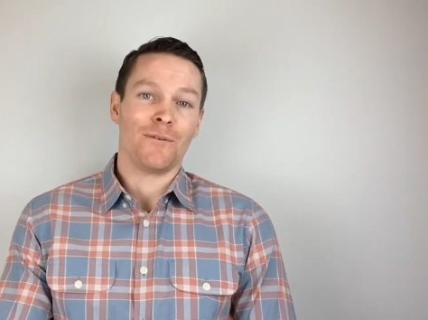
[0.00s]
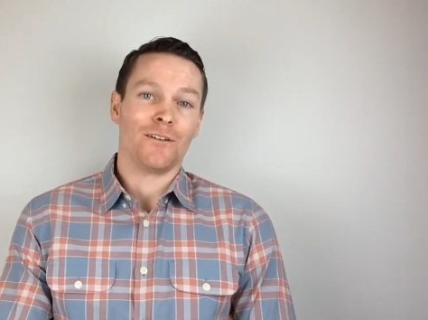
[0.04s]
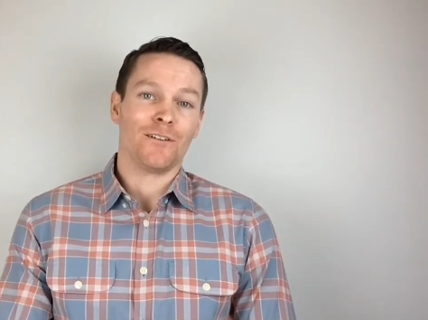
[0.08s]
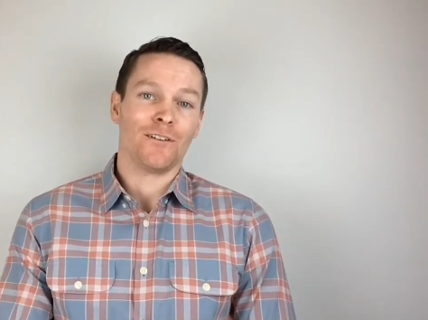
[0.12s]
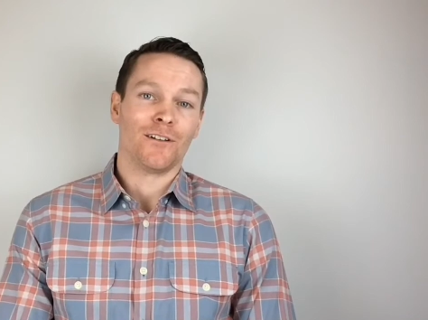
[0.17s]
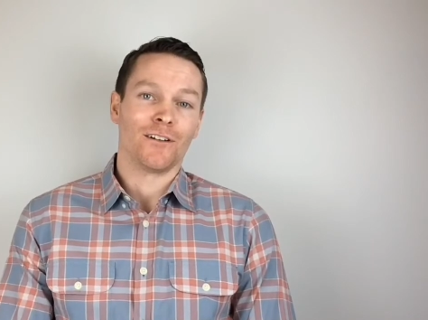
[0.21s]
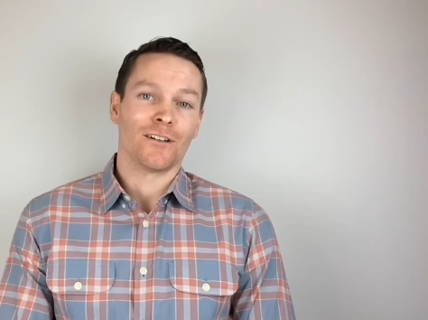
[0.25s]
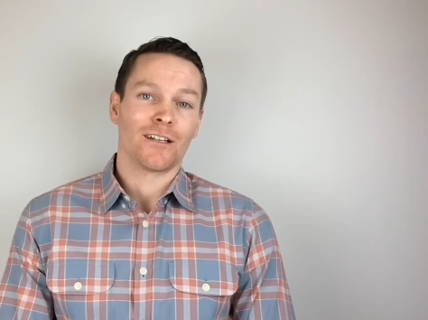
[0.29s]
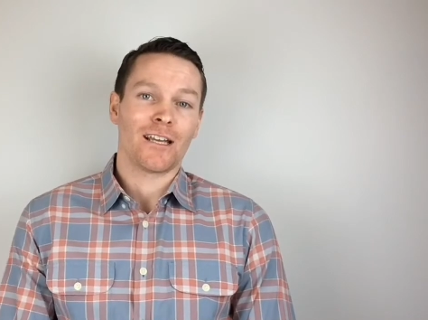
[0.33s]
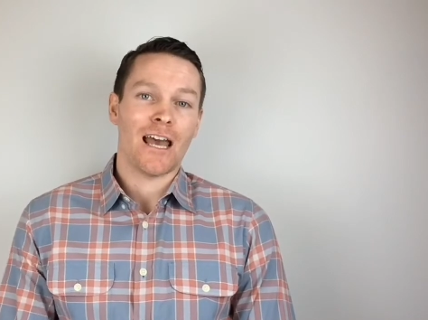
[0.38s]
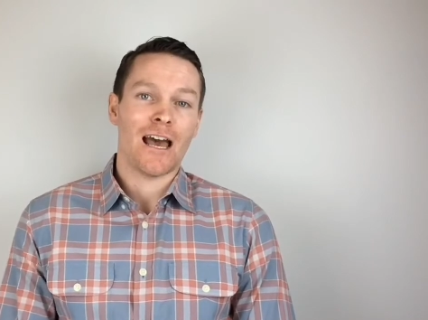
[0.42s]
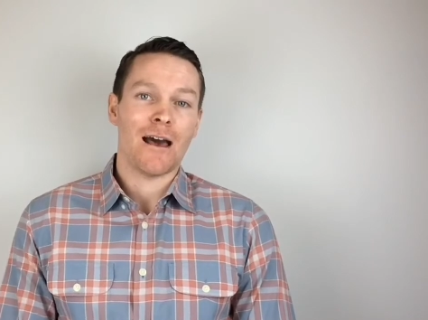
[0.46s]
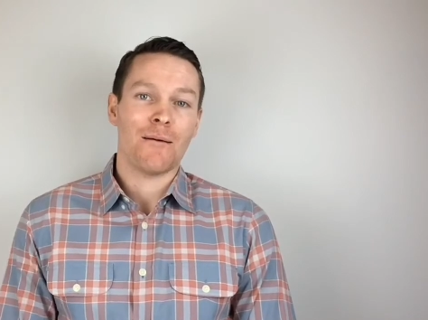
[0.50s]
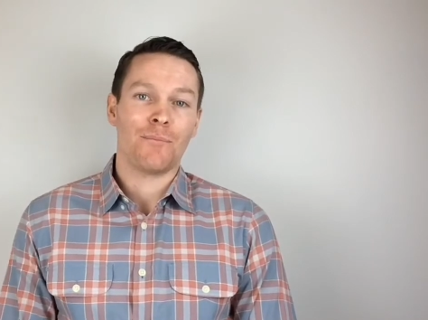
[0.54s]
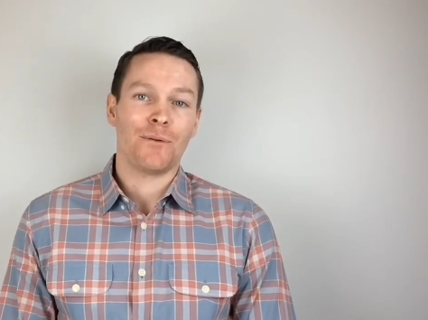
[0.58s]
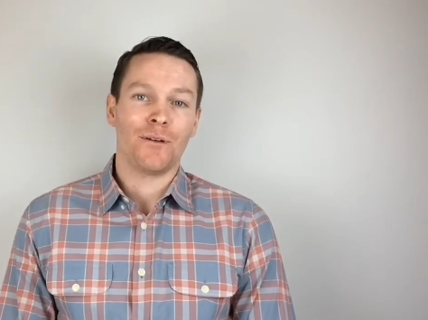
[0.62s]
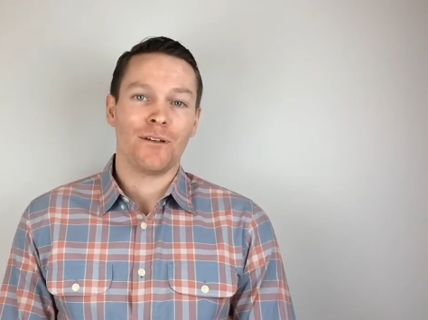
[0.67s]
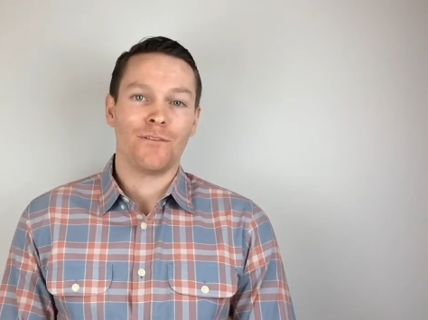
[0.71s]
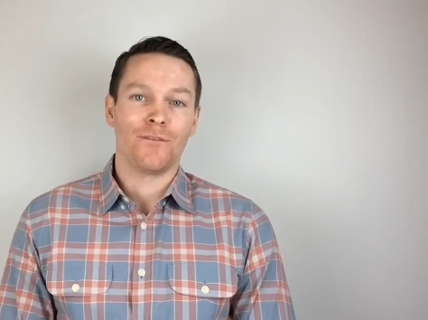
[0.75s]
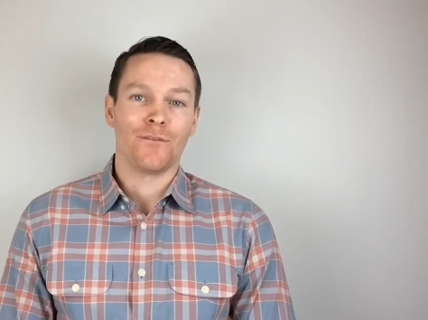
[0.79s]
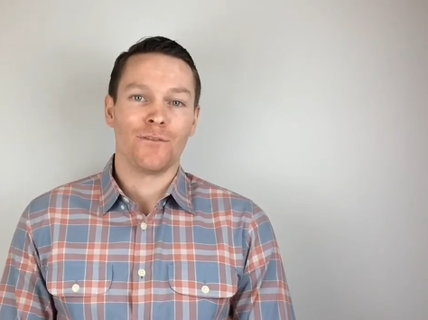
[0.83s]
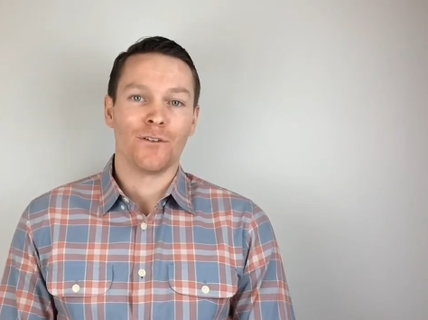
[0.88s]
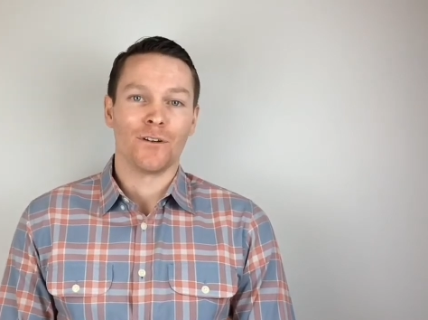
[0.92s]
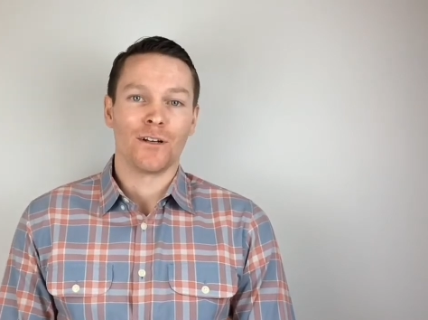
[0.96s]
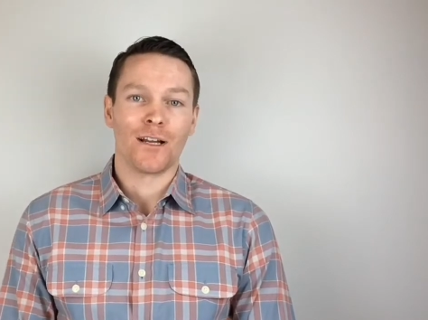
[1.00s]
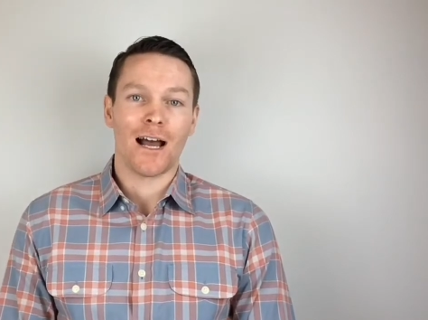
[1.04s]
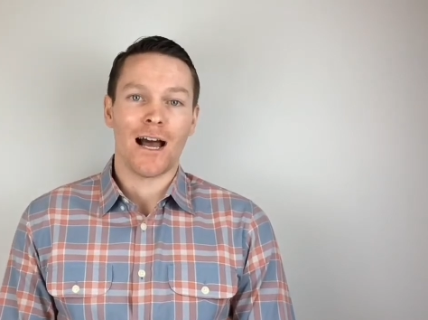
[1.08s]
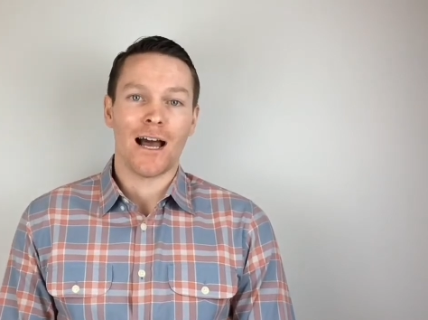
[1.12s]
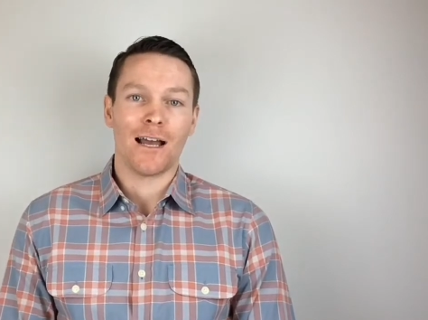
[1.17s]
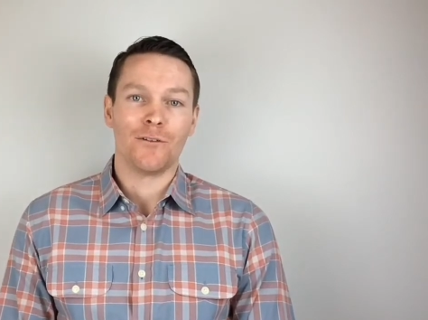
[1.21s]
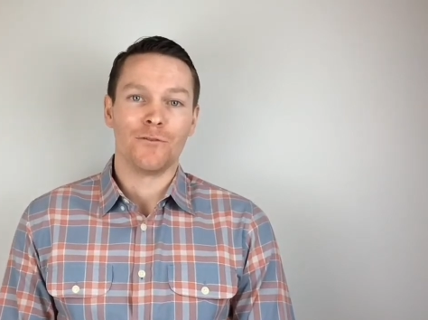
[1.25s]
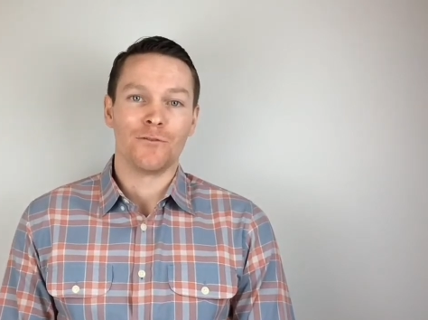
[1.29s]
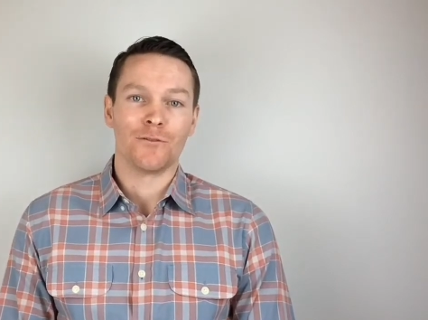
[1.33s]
million cap hit for a guy